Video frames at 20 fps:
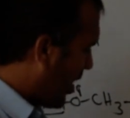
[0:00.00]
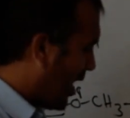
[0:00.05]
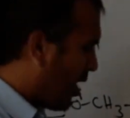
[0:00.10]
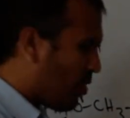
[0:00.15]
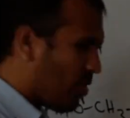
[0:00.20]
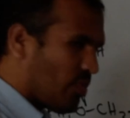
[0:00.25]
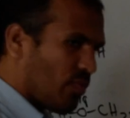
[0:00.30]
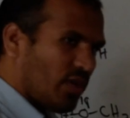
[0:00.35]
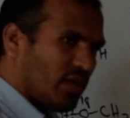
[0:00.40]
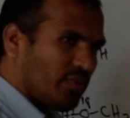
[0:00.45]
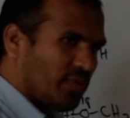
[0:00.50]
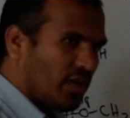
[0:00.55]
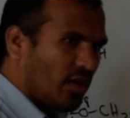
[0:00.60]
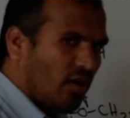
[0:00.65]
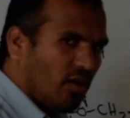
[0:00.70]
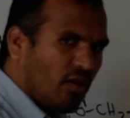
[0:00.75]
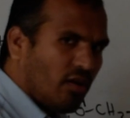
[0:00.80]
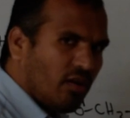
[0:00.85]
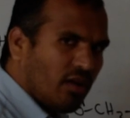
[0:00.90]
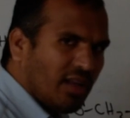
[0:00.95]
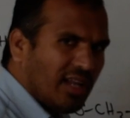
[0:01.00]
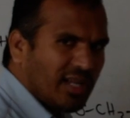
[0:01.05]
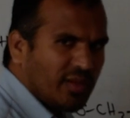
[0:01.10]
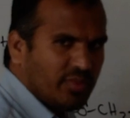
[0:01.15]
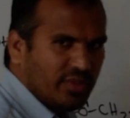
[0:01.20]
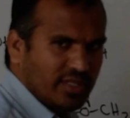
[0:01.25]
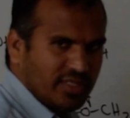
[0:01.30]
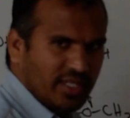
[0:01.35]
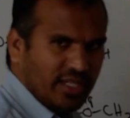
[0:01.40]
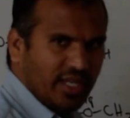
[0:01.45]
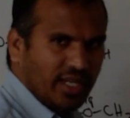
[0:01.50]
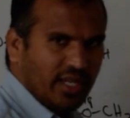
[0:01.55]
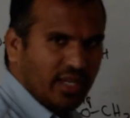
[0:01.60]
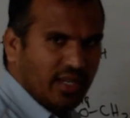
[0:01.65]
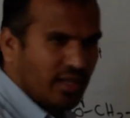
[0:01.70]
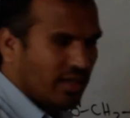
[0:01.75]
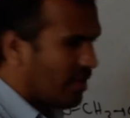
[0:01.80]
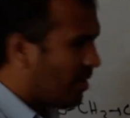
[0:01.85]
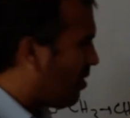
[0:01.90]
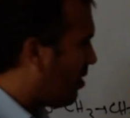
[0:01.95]
hydrogen bond all are present
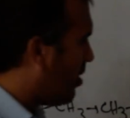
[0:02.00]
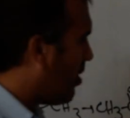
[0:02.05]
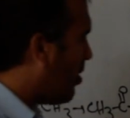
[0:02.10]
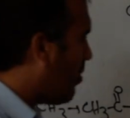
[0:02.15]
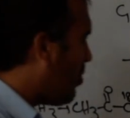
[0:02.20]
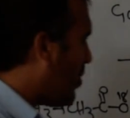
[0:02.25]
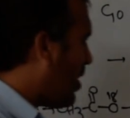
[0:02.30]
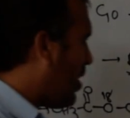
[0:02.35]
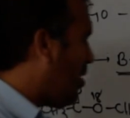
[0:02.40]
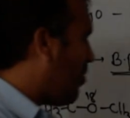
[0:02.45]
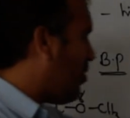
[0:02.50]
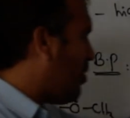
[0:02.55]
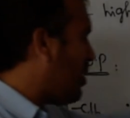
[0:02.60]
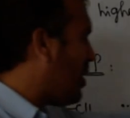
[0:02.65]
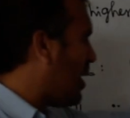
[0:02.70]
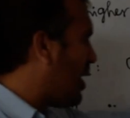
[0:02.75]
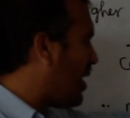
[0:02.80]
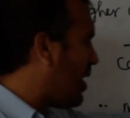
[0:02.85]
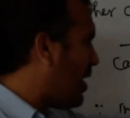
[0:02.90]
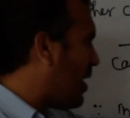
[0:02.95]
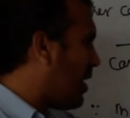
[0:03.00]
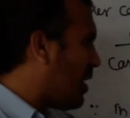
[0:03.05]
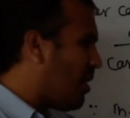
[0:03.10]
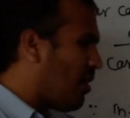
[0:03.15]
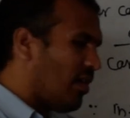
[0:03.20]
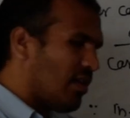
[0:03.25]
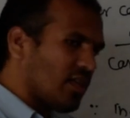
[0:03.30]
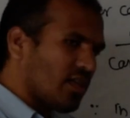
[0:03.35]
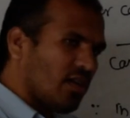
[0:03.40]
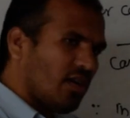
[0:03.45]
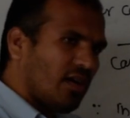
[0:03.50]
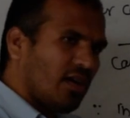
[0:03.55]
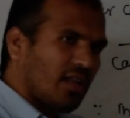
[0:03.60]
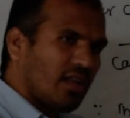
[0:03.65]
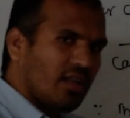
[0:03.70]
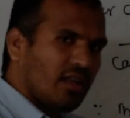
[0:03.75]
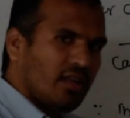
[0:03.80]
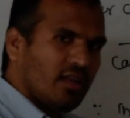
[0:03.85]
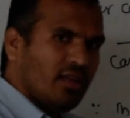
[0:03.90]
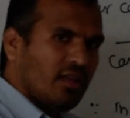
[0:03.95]
here. But if you take
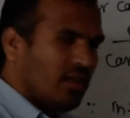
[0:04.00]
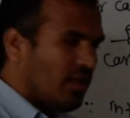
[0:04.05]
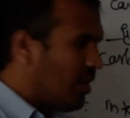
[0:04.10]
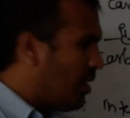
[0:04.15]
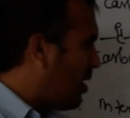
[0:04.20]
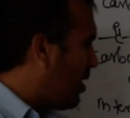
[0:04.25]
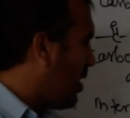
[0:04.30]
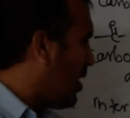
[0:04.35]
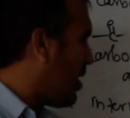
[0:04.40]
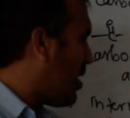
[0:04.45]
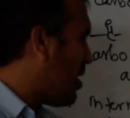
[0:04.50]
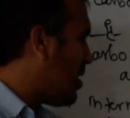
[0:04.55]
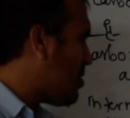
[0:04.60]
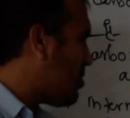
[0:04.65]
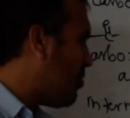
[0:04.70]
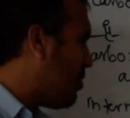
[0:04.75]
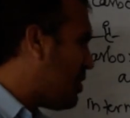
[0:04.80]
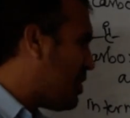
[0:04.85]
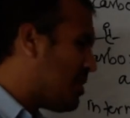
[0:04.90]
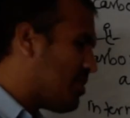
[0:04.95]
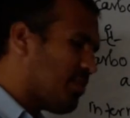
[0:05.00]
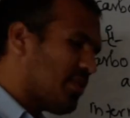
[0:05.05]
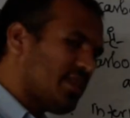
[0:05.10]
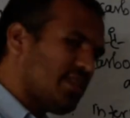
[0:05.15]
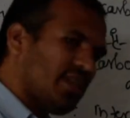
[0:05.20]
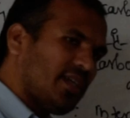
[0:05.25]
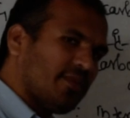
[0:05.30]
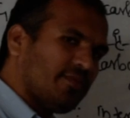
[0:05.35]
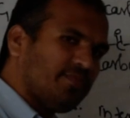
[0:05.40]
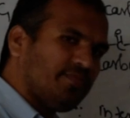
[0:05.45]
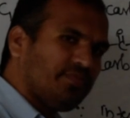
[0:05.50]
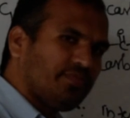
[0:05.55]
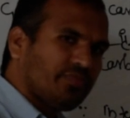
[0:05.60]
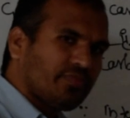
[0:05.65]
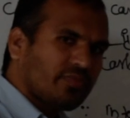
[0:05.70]
alcohol, here also which is present?